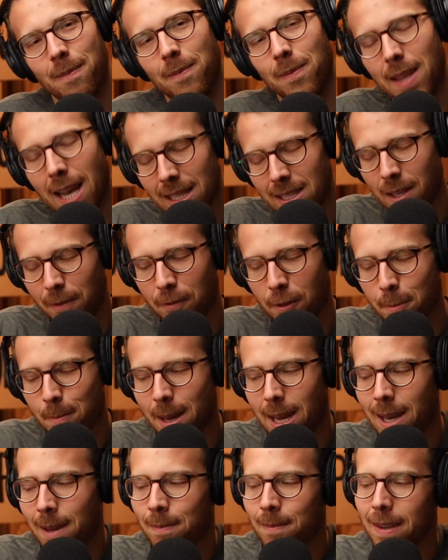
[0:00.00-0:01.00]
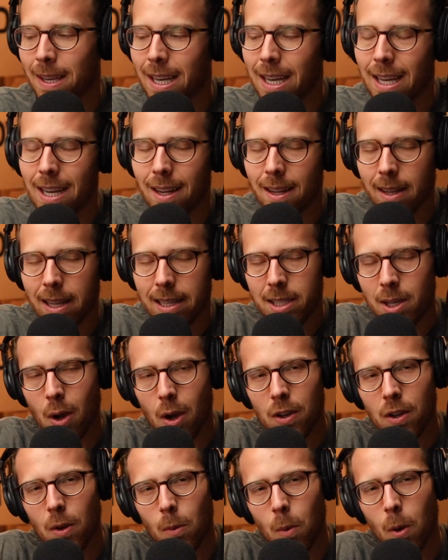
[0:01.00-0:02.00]
that's it for me. Let's go
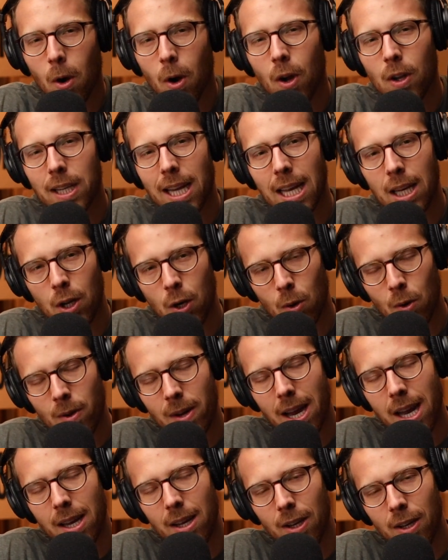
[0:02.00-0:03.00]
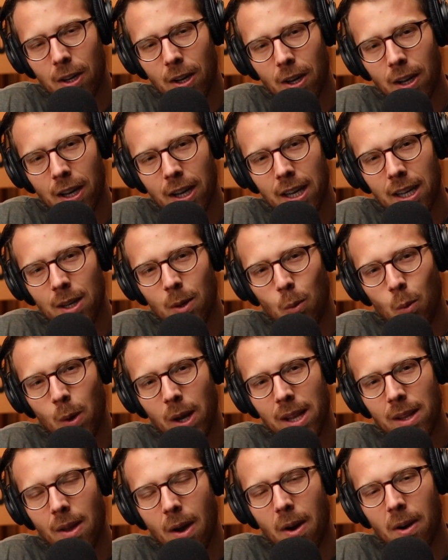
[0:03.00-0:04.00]
out in the world and create good
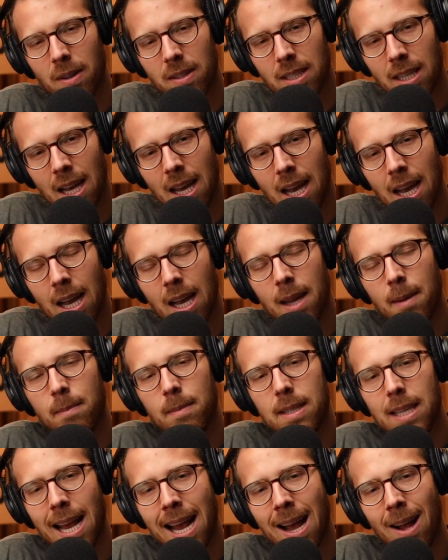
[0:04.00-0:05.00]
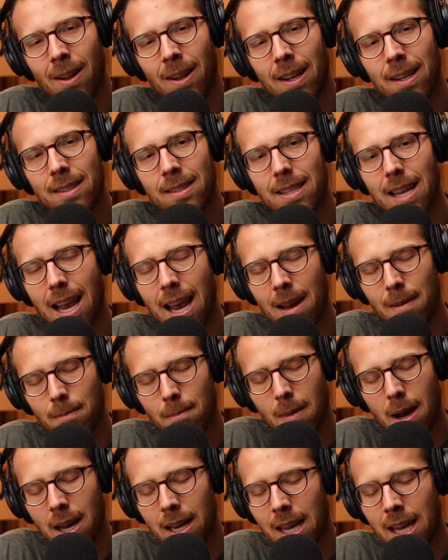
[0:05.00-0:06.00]
with our time, talents, and
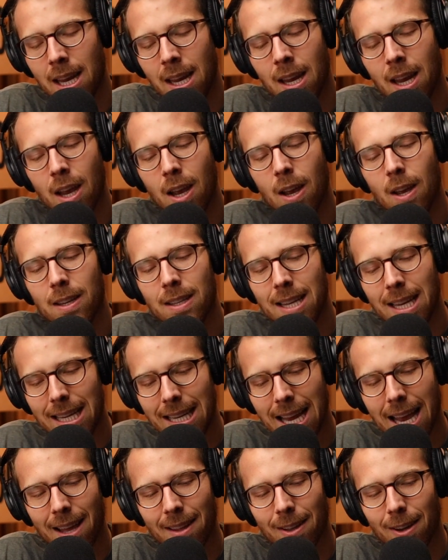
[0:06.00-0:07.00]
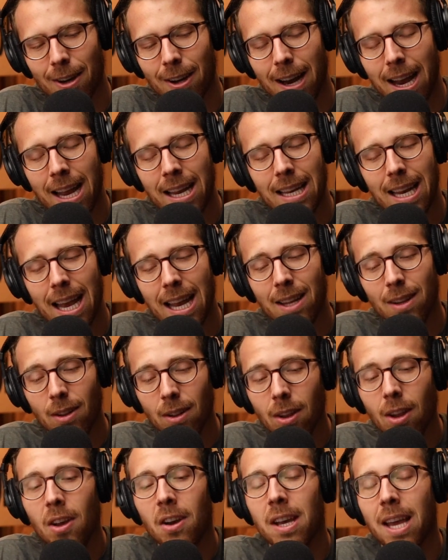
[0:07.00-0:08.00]
money together, and
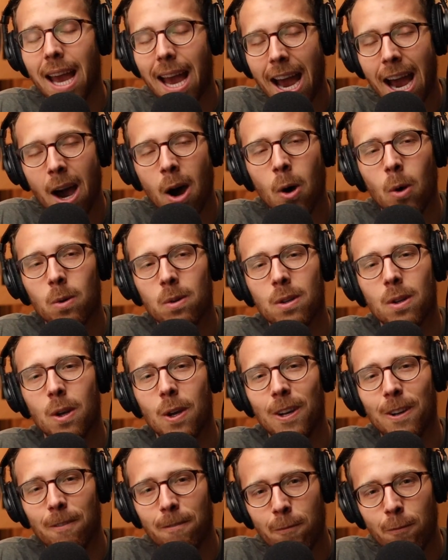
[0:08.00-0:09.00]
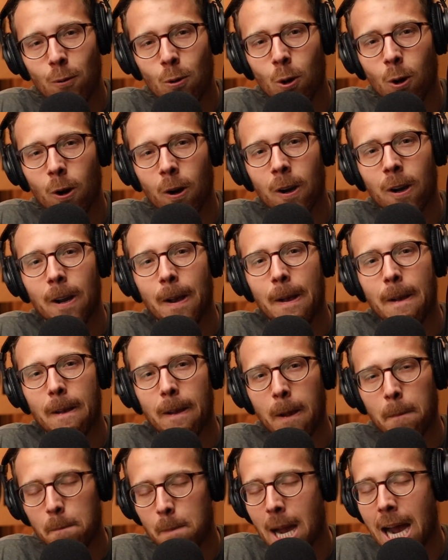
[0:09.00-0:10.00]
look out for
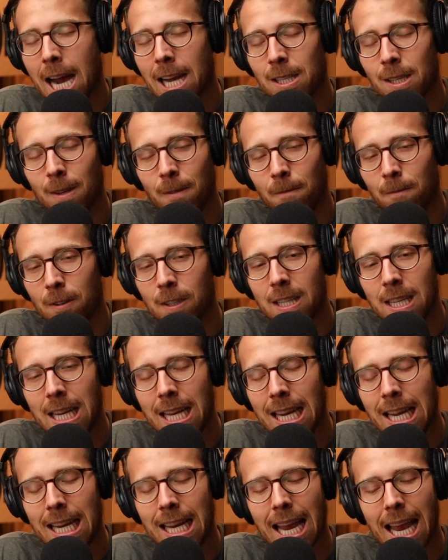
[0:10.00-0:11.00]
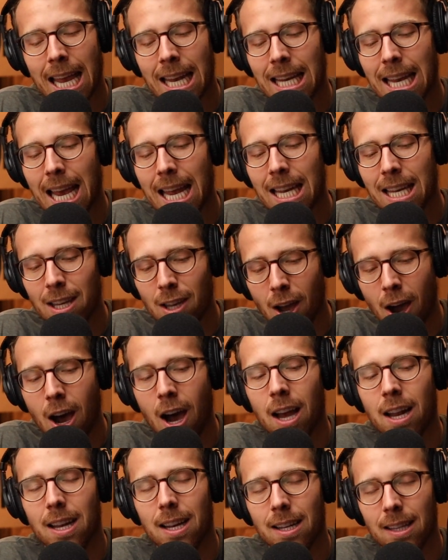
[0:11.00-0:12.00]
compassion fatigue and not